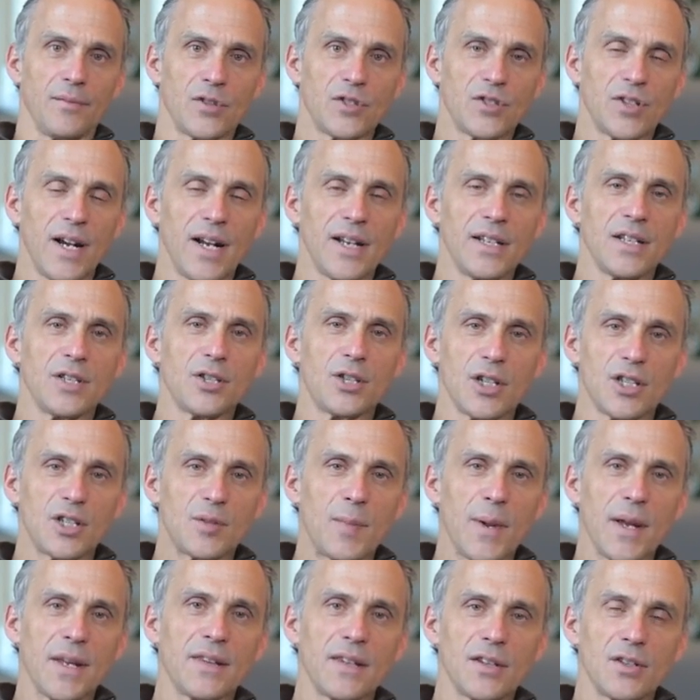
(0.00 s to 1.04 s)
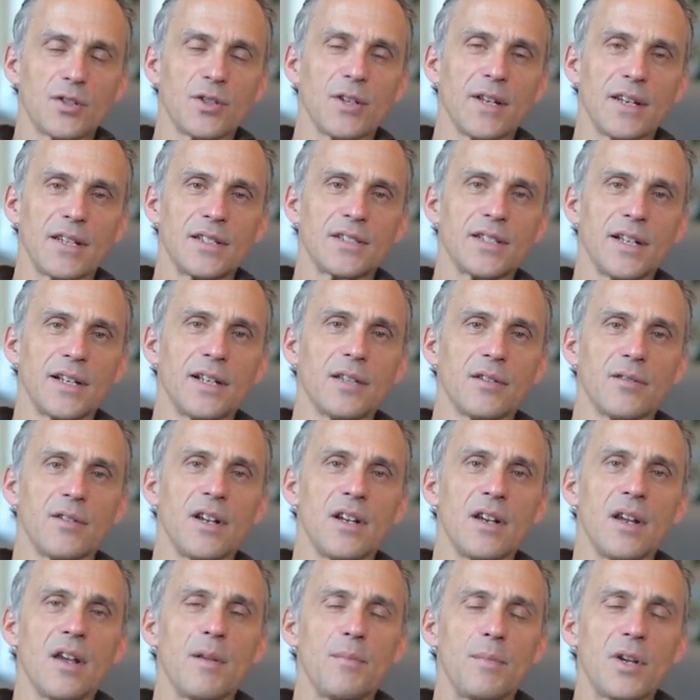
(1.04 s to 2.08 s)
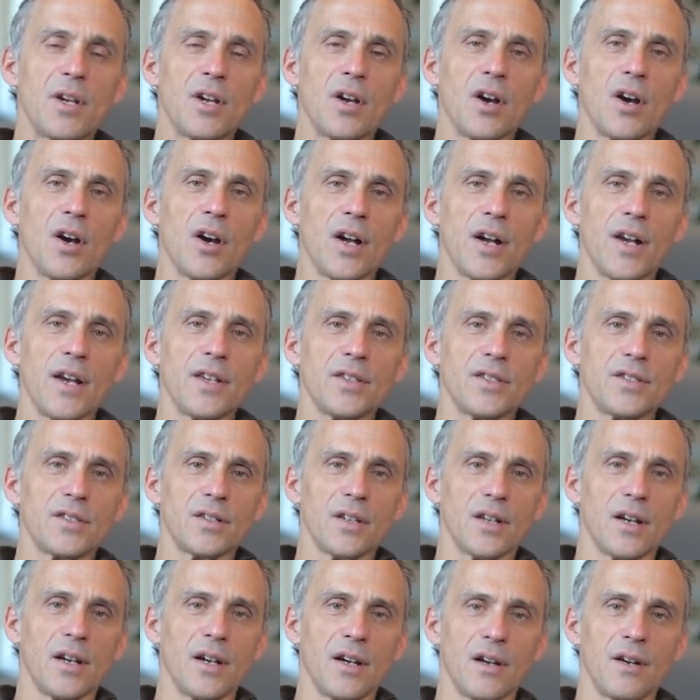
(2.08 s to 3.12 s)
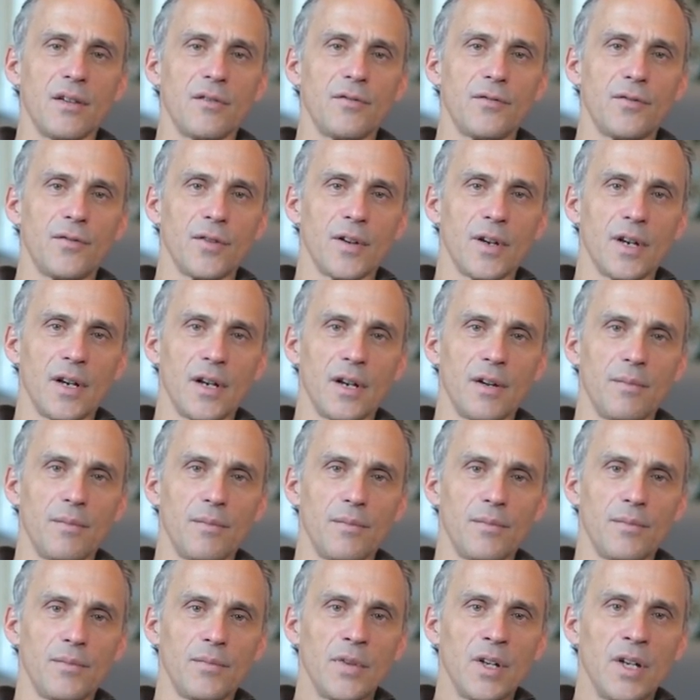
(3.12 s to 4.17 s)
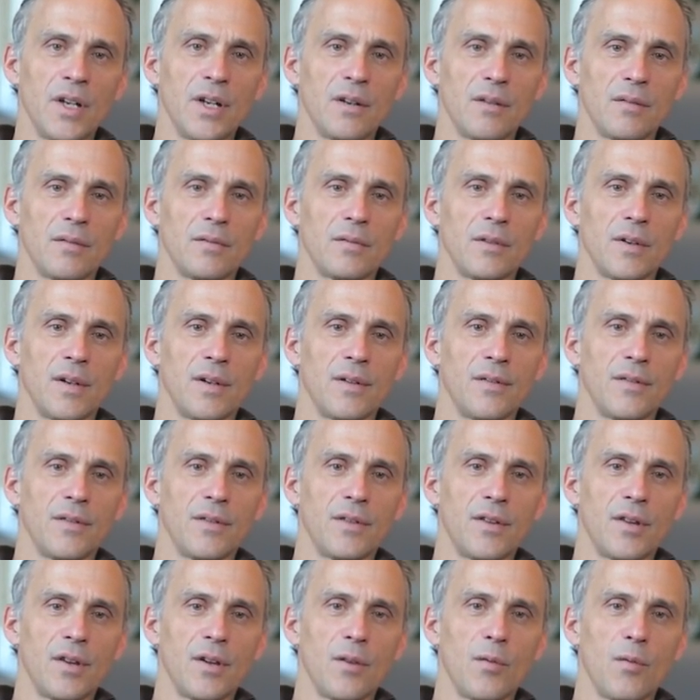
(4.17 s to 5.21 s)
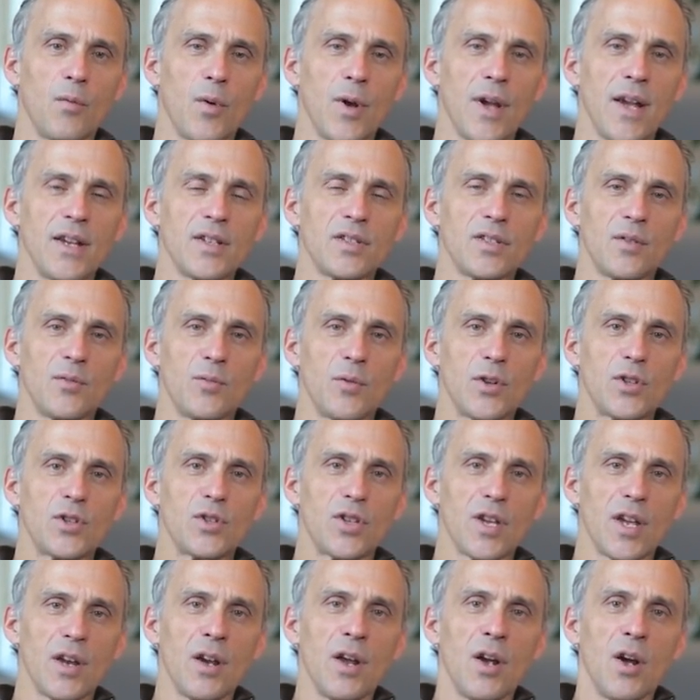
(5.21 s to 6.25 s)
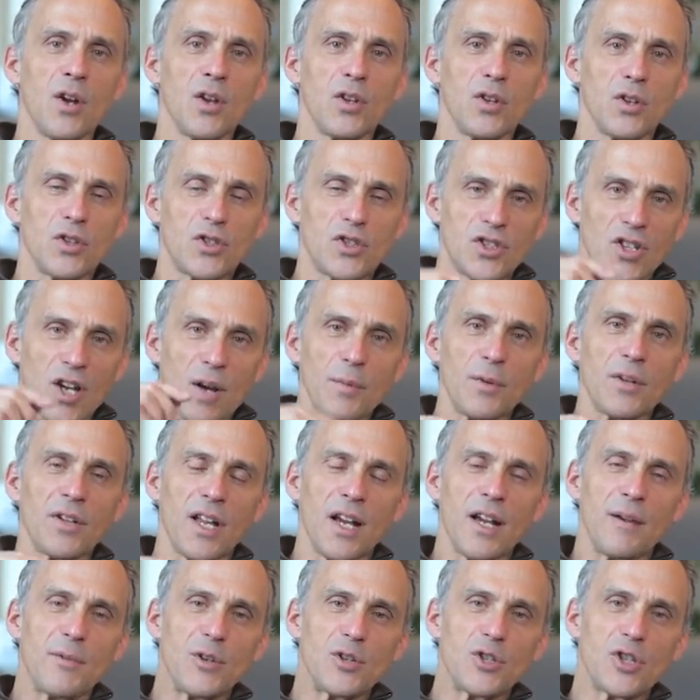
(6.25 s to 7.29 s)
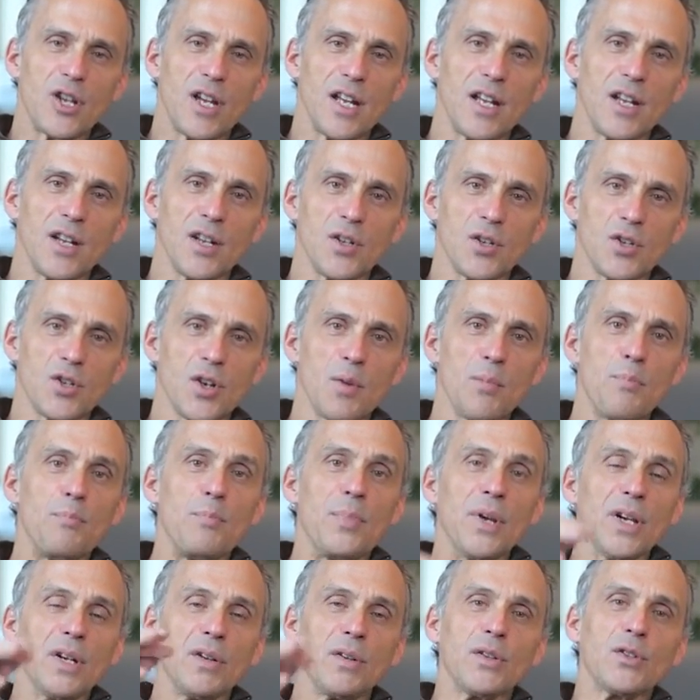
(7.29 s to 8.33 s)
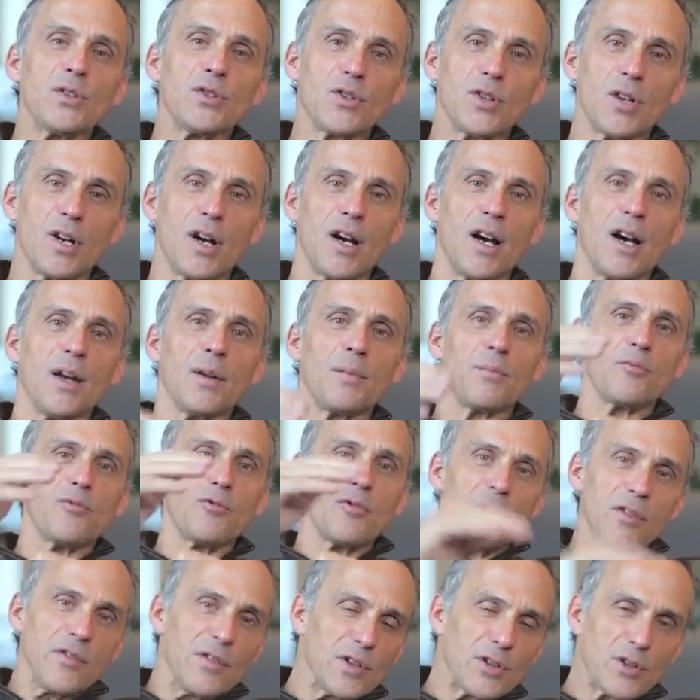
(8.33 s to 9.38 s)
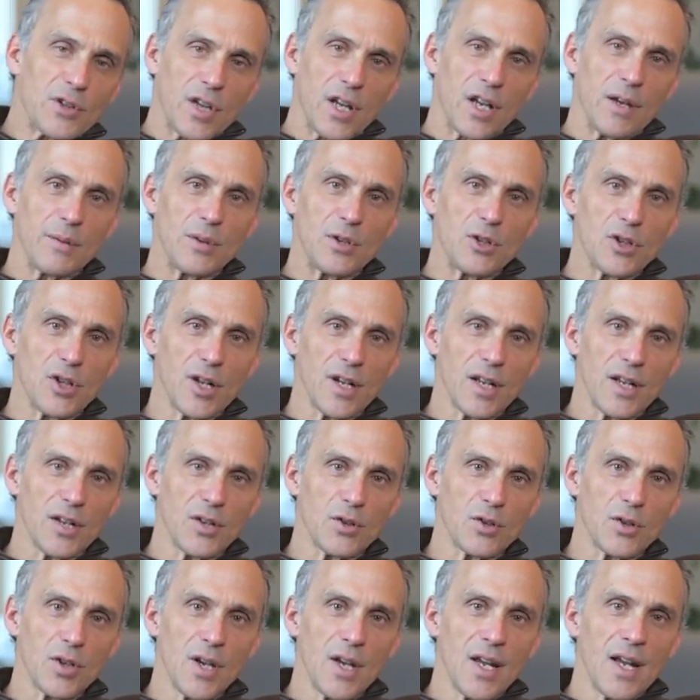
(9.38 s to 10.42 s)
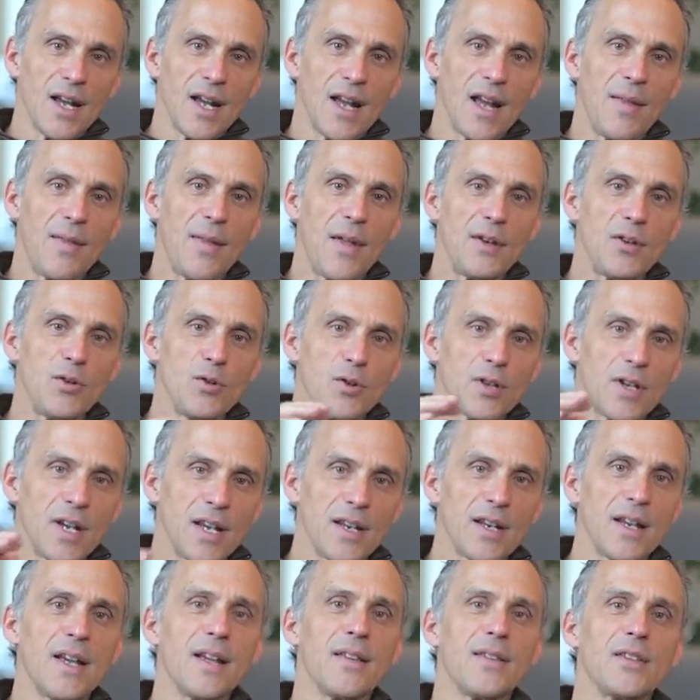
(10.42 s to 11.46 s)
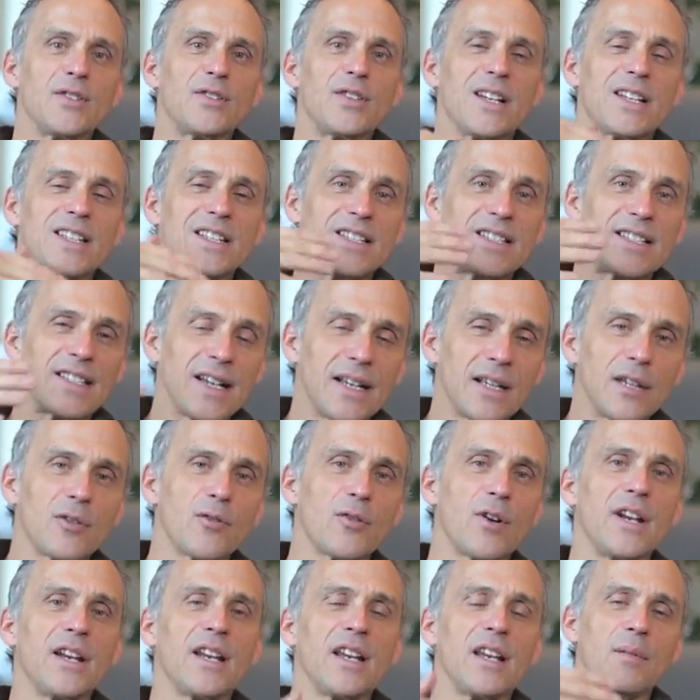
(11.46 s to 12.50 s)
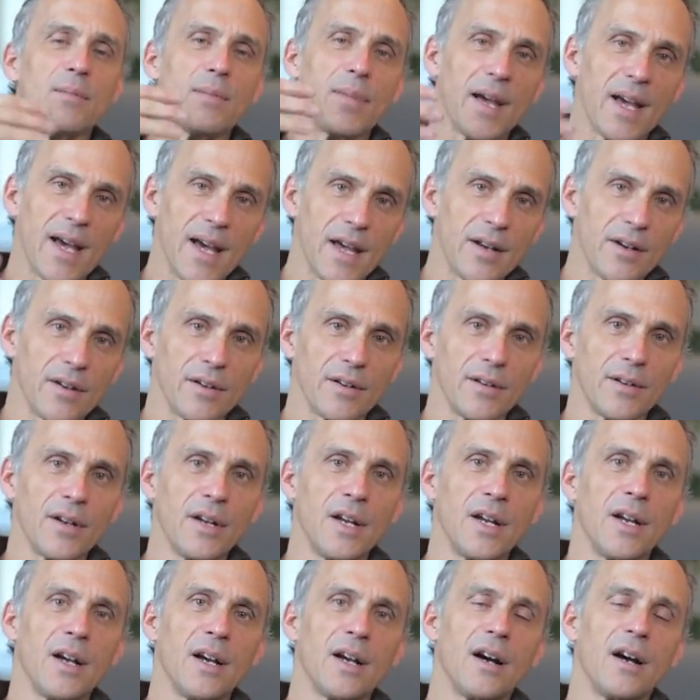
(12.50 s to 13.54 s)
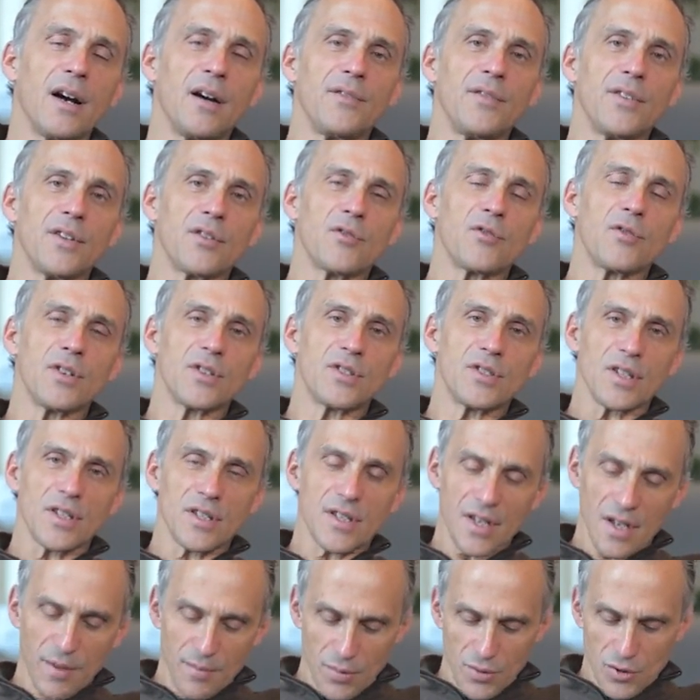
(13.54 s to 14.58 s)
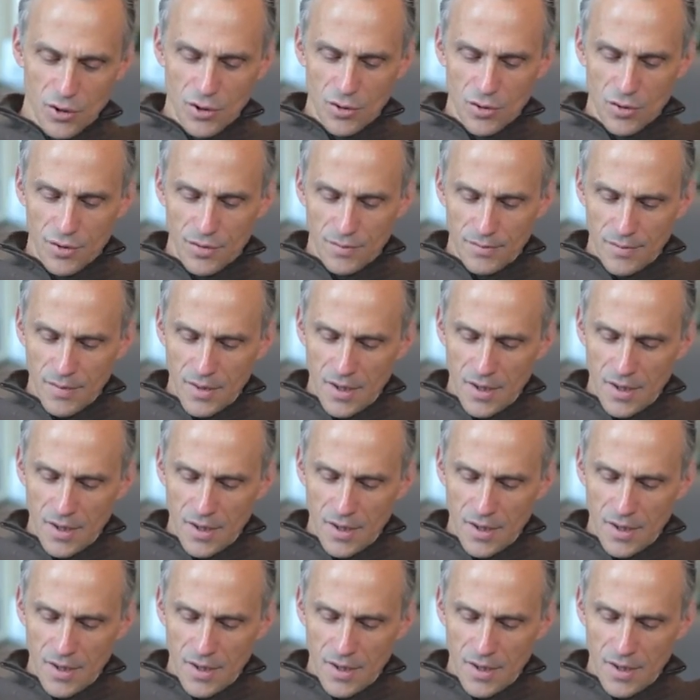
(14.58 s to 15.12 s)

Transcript: Scientists expect this to accelerate because of the ways in which that some climate change builds on previous climate change, and then you get this accelerating pattern of increasing temperatures.